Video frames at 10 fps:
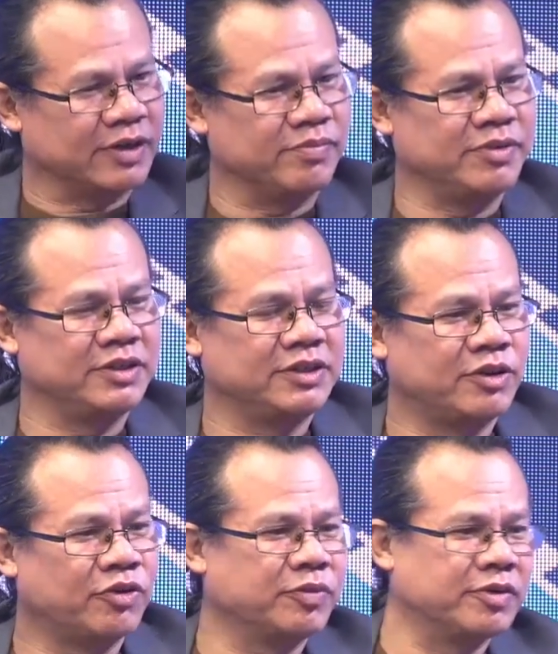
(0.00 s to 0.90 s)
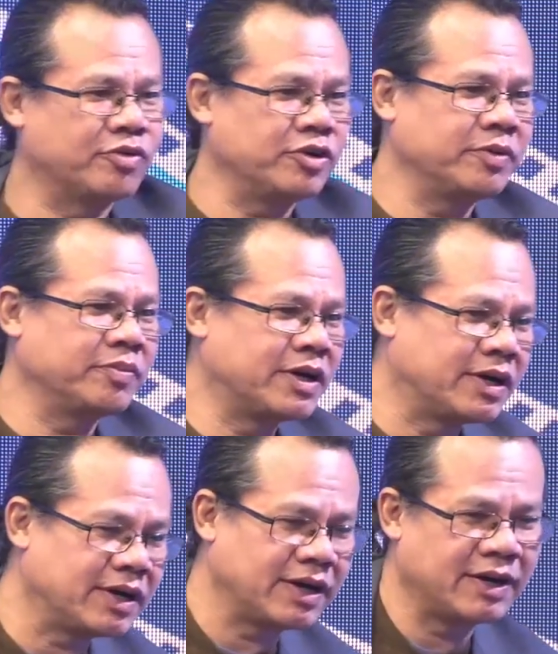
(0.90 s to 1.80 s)
me yawning recording bra
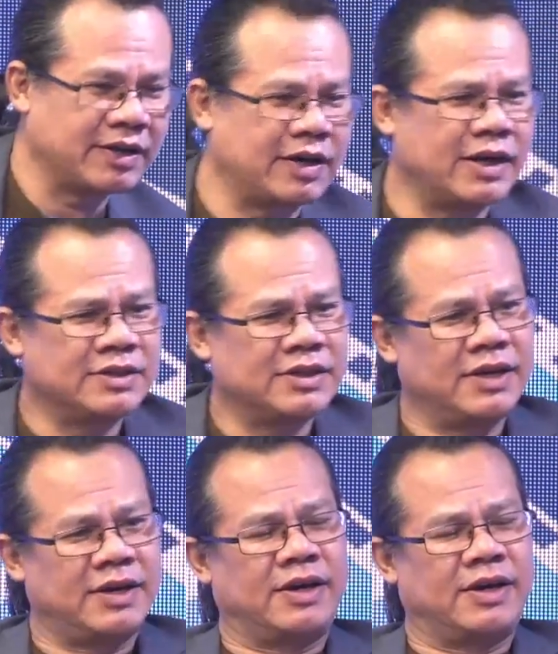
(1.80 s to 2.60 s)
I say